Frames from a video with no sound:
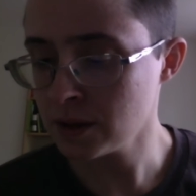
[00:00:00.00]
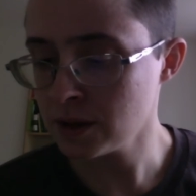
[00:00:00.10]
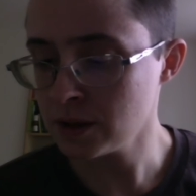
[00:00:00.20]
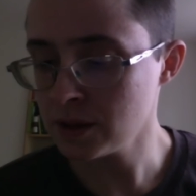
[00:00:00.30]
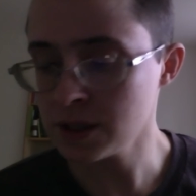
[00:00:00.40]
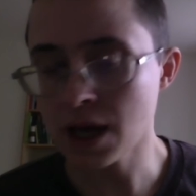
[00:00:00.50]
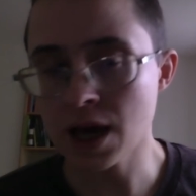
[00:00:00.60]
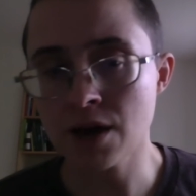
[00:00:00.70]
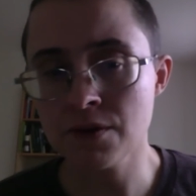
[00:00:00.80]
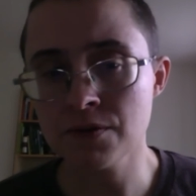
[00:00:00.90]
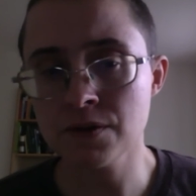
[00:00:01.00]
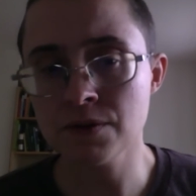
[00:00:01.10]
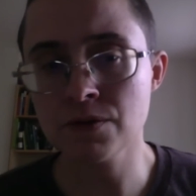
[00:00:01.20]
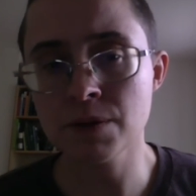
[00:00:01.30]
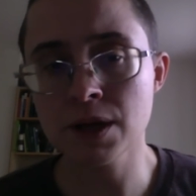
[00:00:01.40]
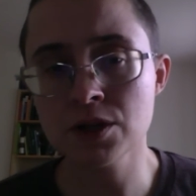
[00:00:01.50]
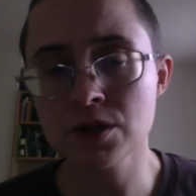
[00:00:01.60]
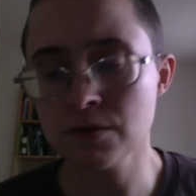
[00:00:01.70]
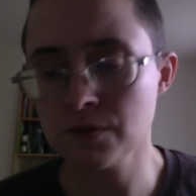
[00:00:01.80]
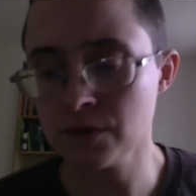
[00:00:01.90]
Does it have
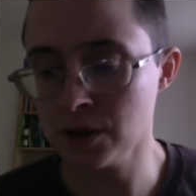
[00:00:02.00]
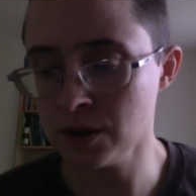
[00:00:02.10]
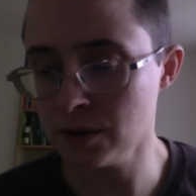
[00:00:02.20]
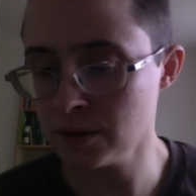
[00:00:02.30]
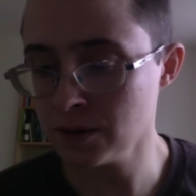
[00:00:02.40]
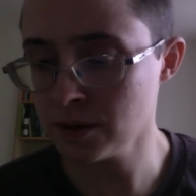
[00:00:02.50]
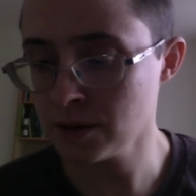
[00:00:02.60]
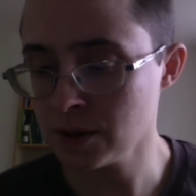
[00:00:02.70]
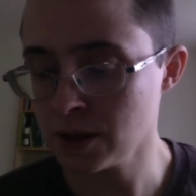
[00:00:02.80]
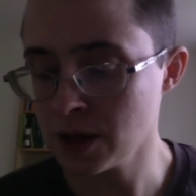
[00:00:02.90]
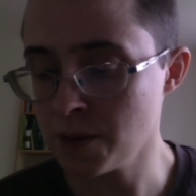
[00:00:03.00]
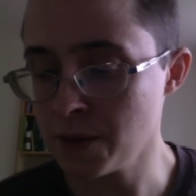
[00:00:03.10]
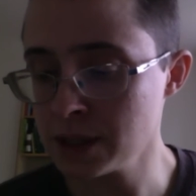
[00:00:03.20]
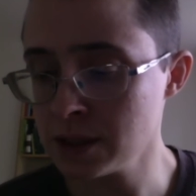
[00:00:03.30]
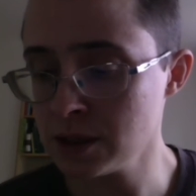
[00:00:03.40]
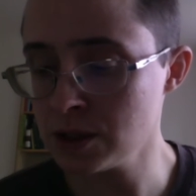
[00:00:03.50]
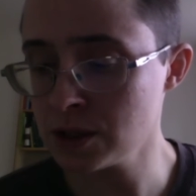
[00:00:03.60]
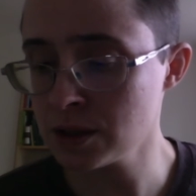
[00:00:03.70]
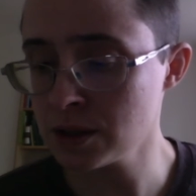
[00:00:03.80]
information for you? A message?